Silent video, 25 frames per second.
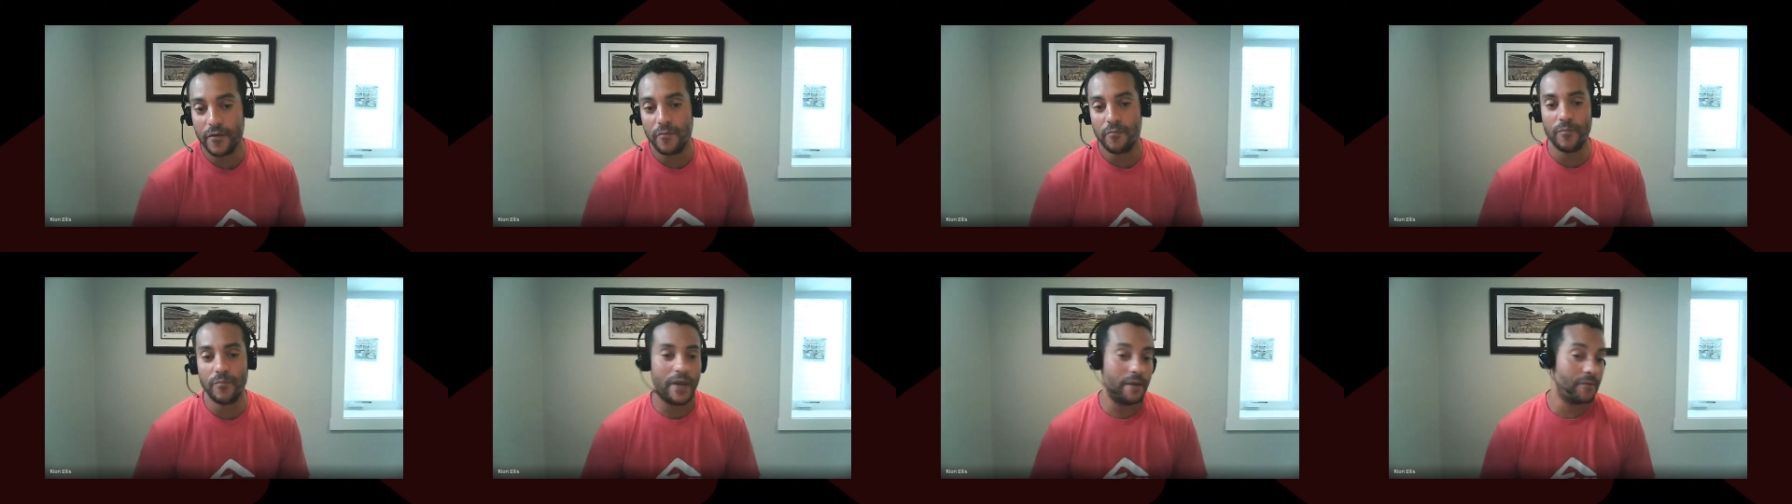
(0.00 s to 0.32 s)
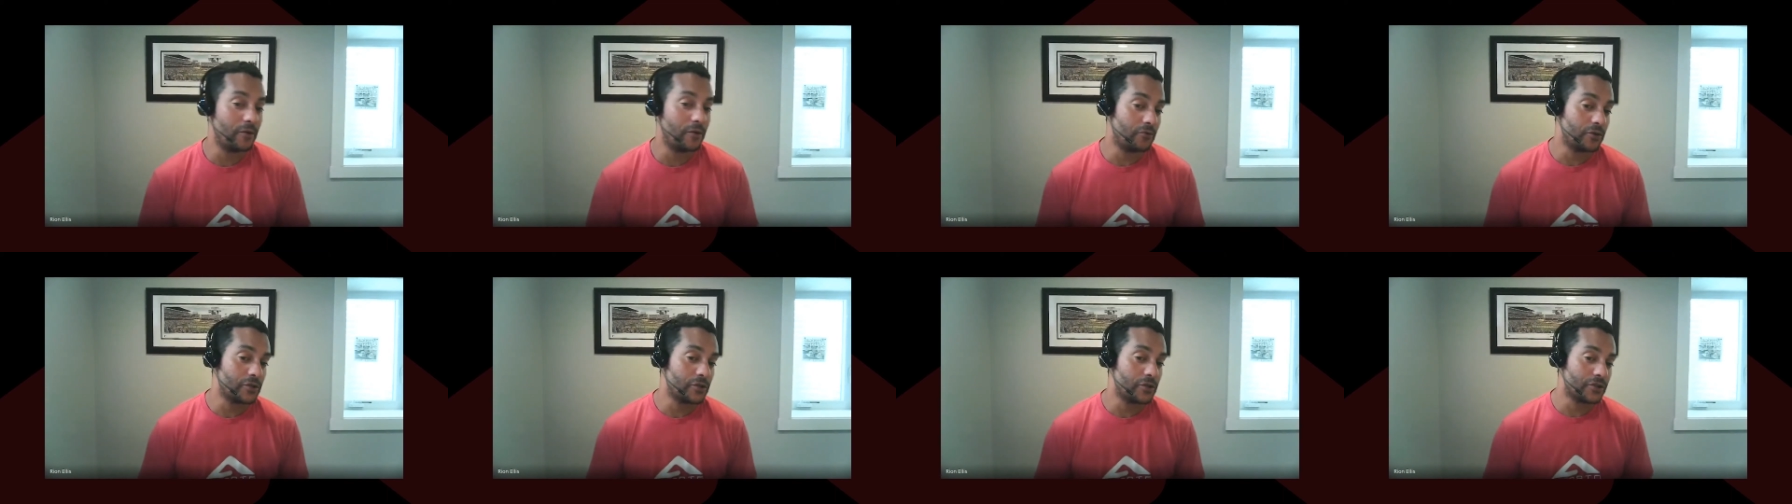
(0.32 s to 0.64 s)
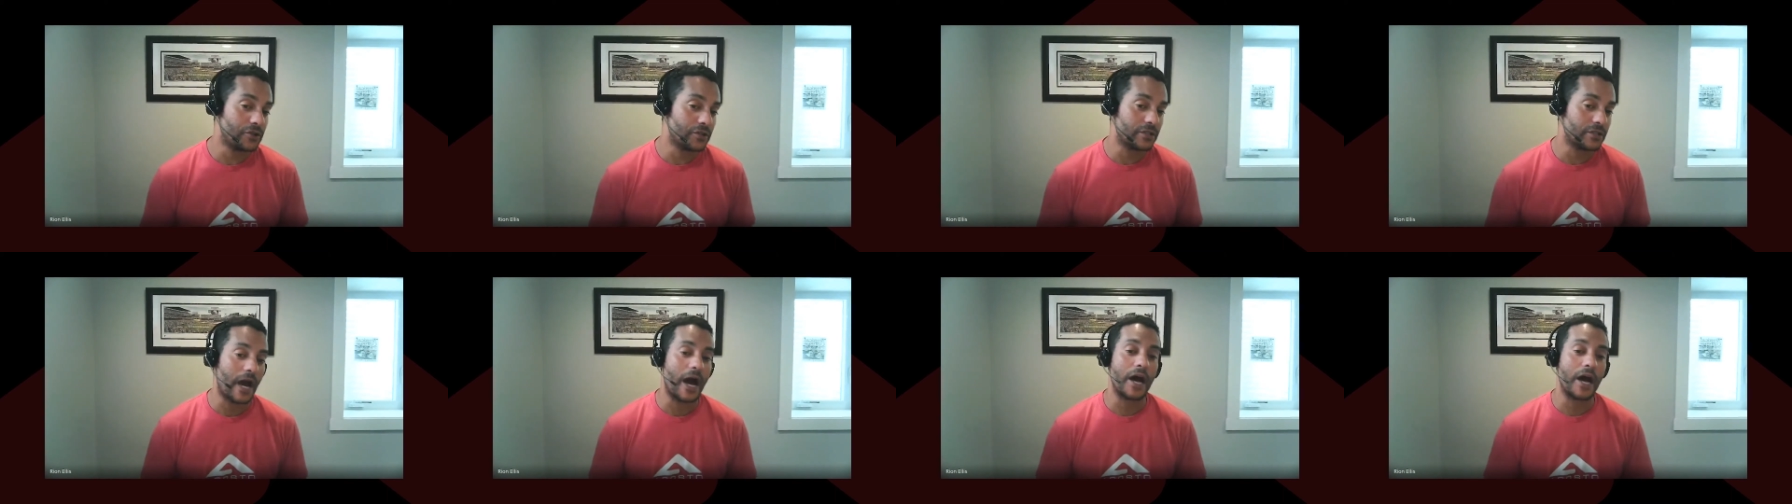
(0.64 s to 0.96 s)
Maybe we should
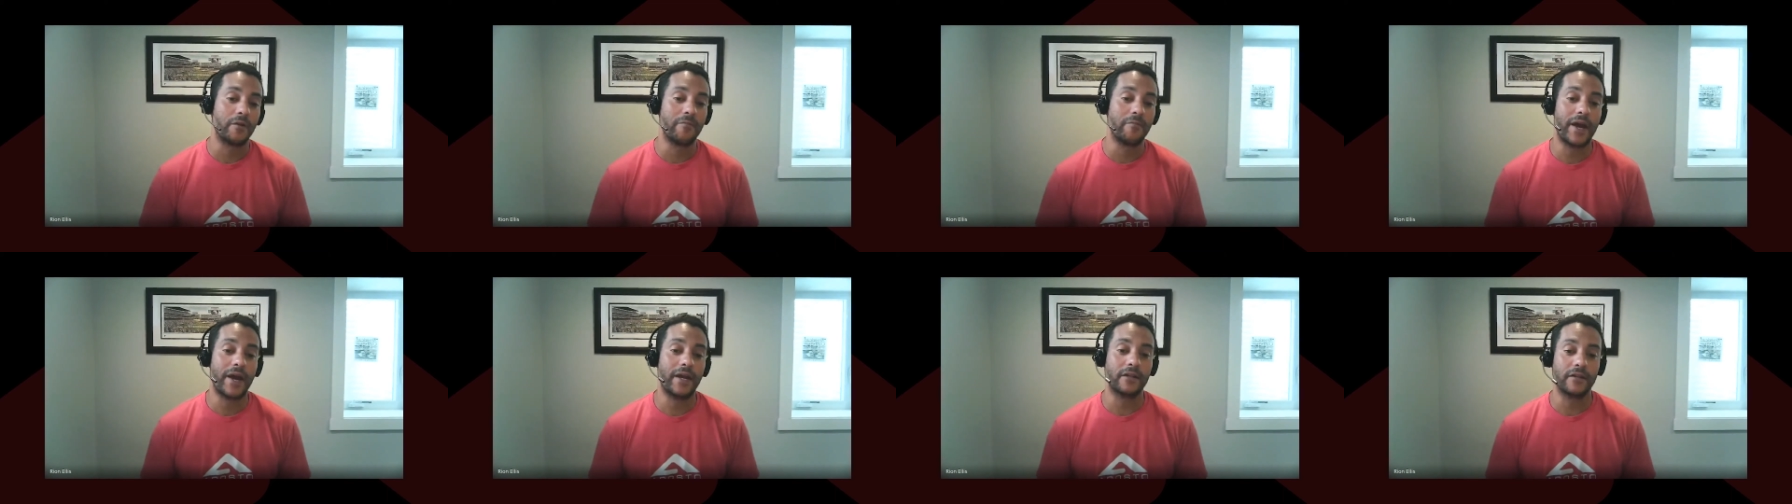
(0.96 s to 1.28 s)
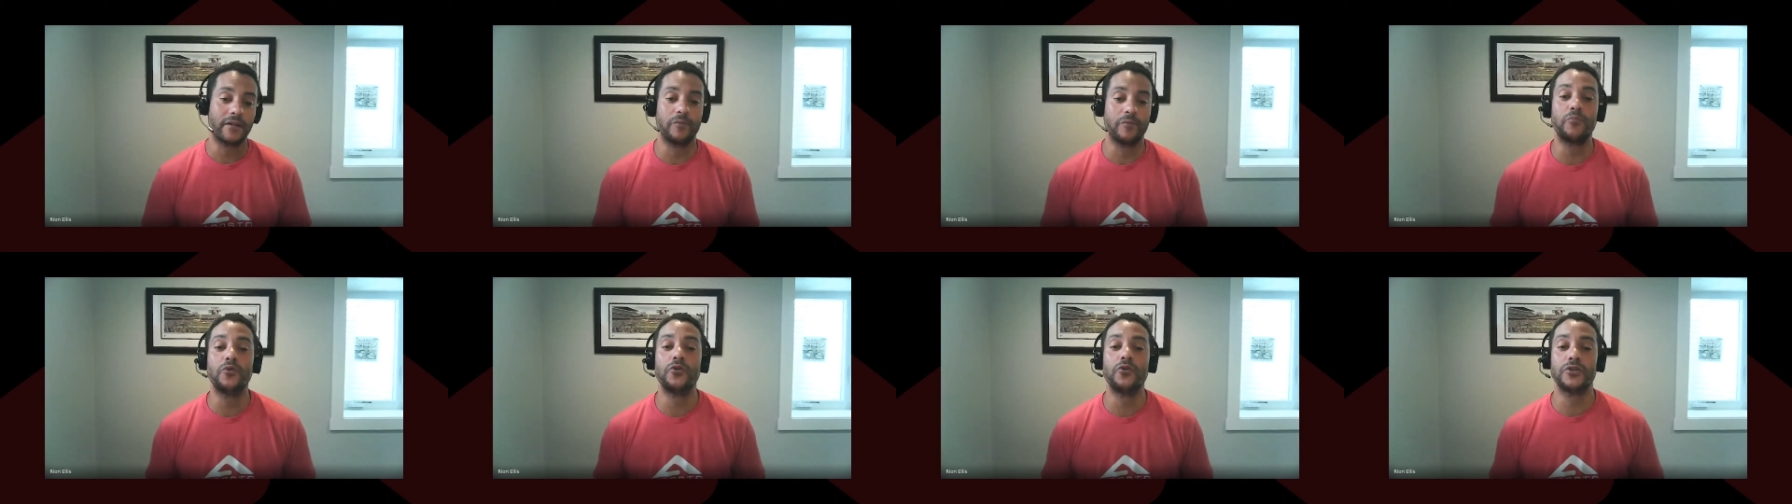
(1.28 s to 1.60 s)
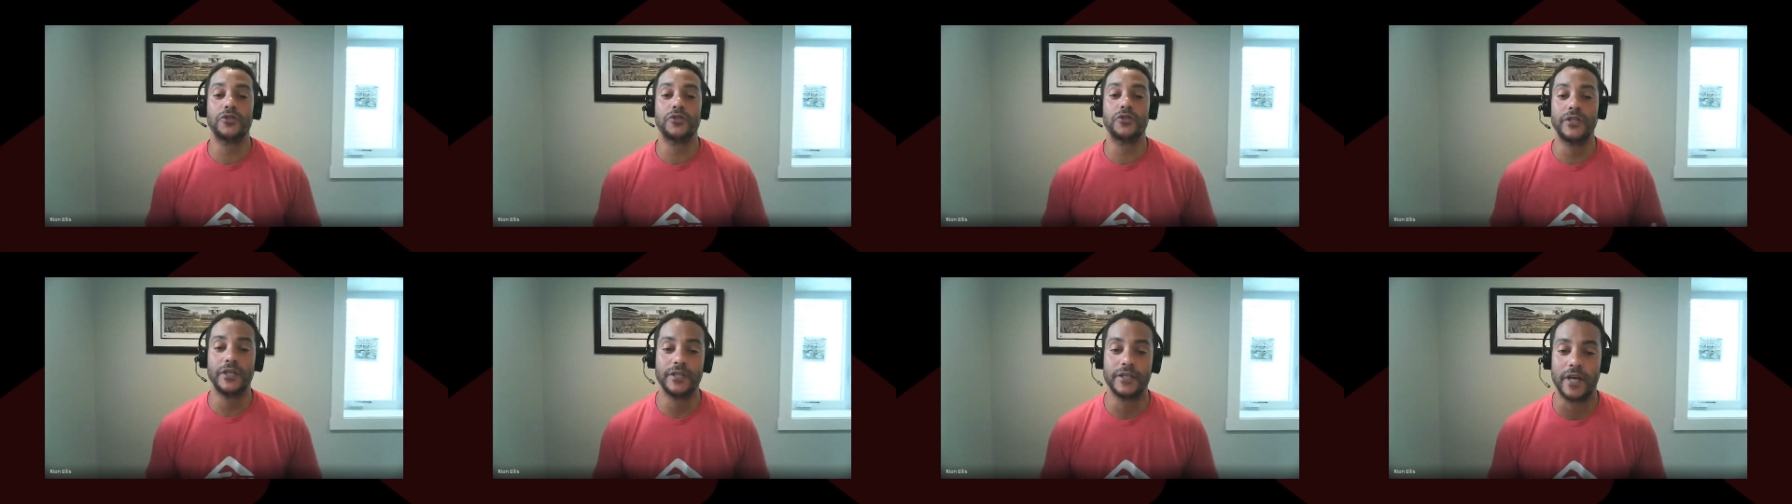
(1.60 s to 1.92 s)
just automatically
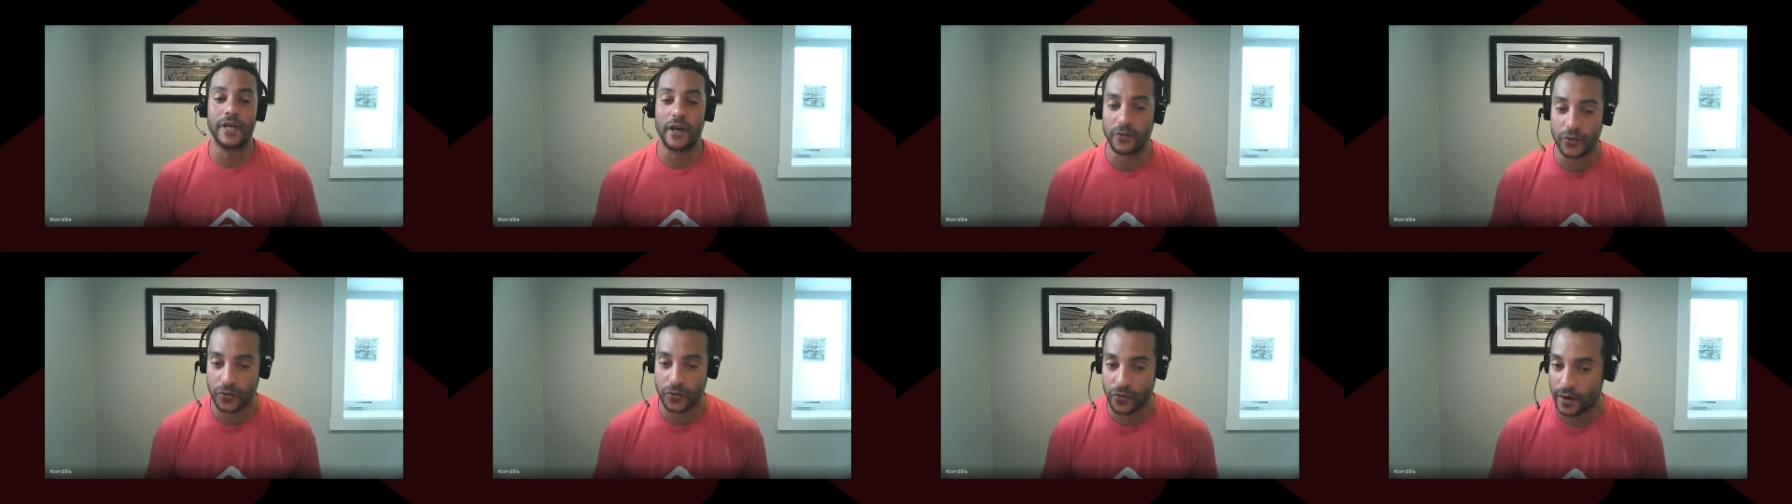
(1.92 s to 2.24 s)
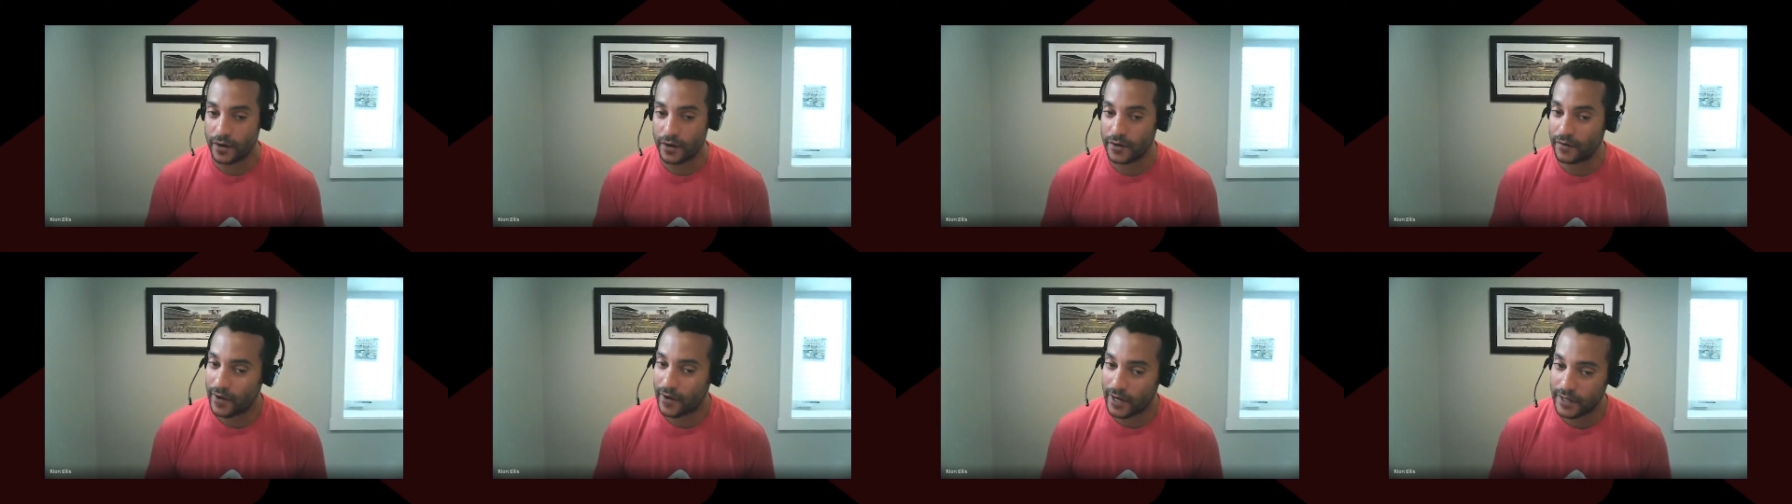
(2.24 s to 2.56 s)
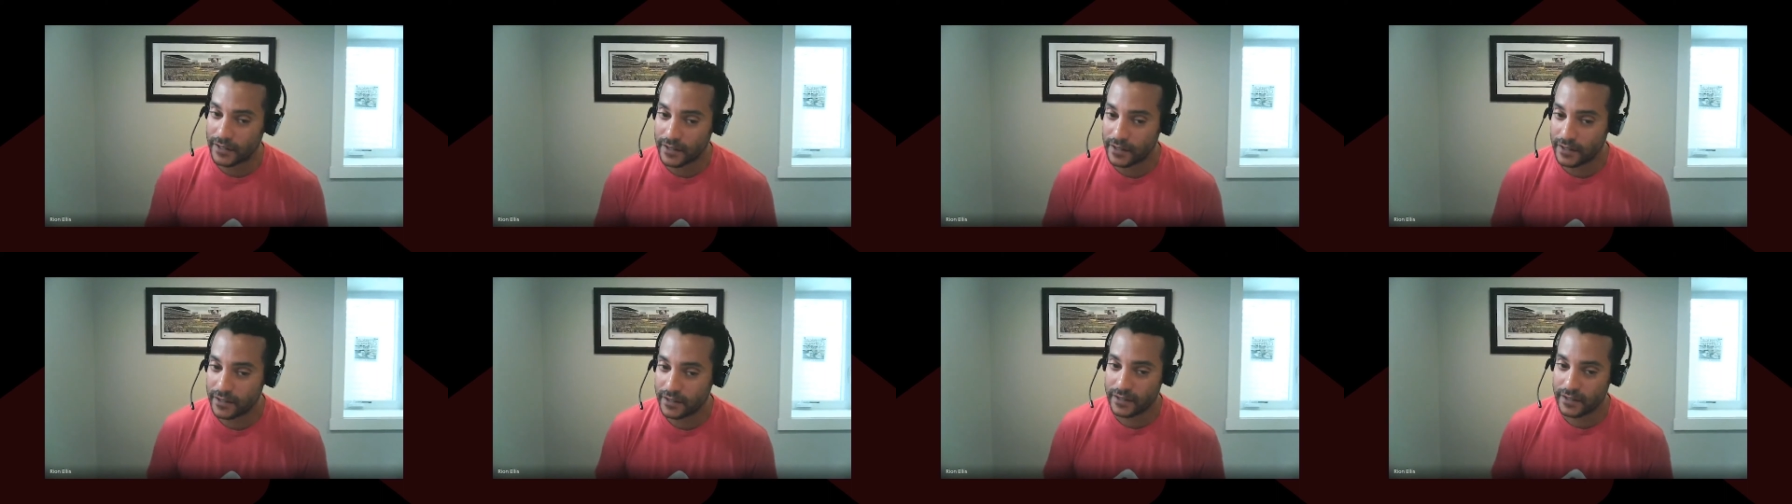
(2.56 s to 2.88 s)
push these out to our
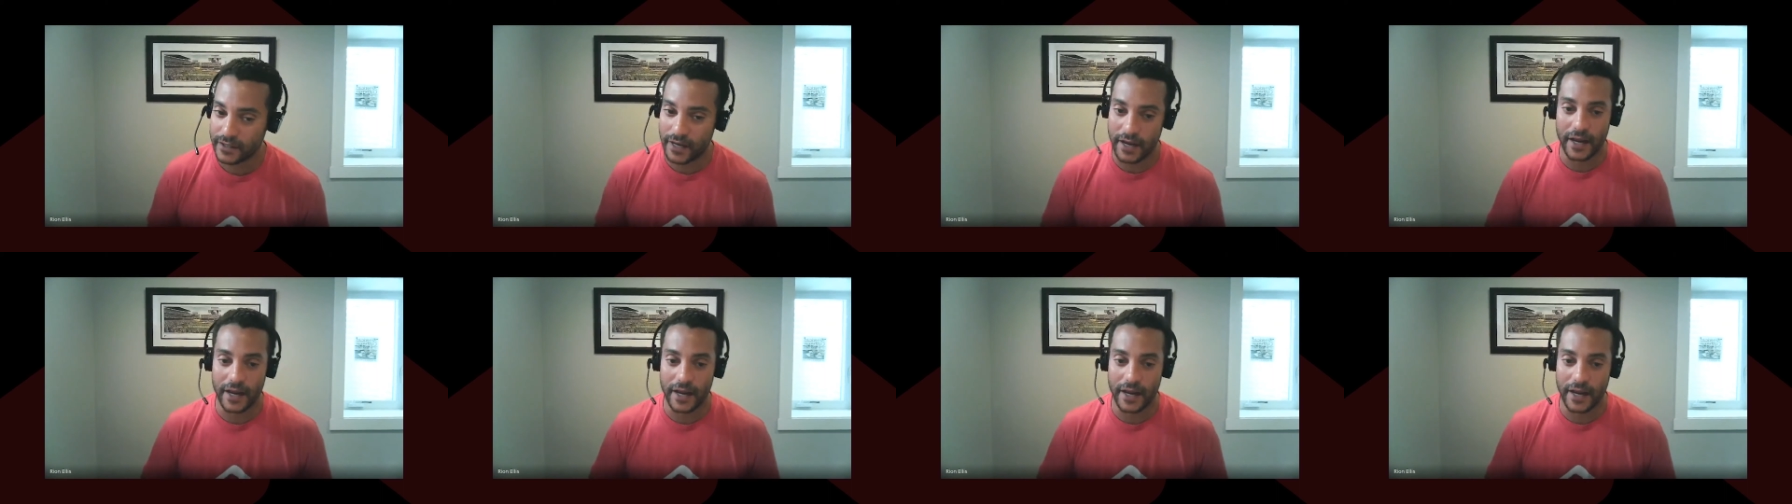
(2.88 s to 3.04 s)
devices